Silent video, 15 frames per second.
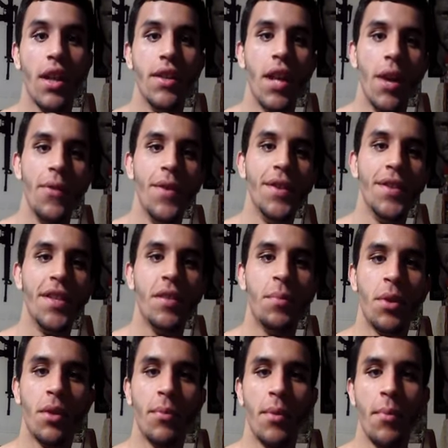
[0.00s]
Now, this has
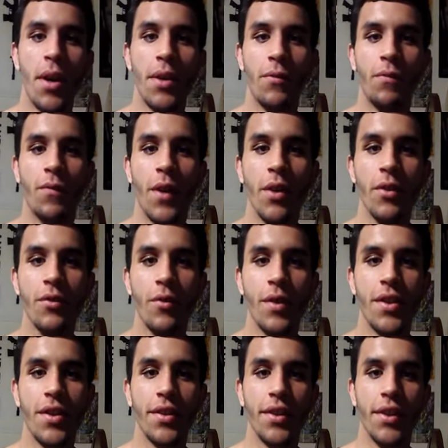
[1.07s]
been on my mind very
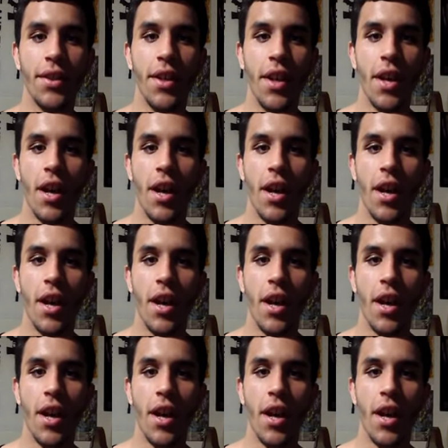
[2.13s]
recently.